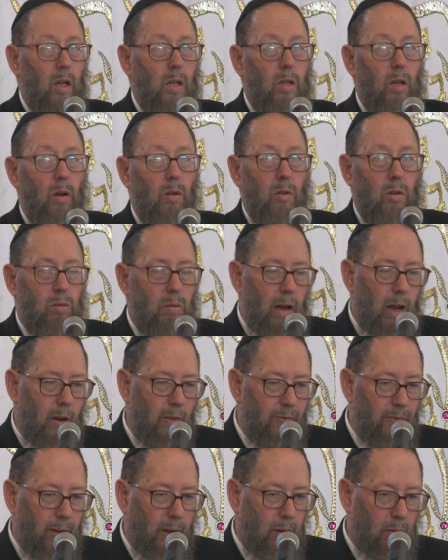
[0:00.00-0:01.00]
Don't try to
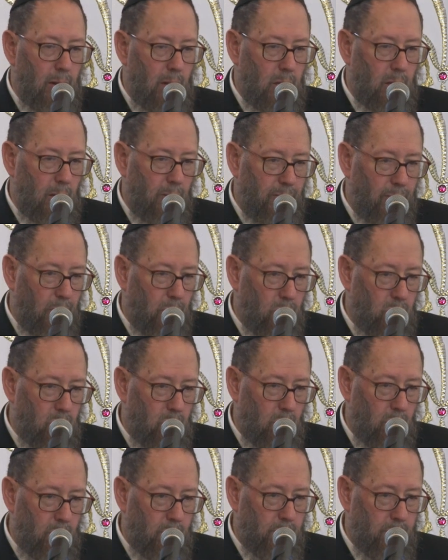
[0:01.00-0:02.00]
figure out the future,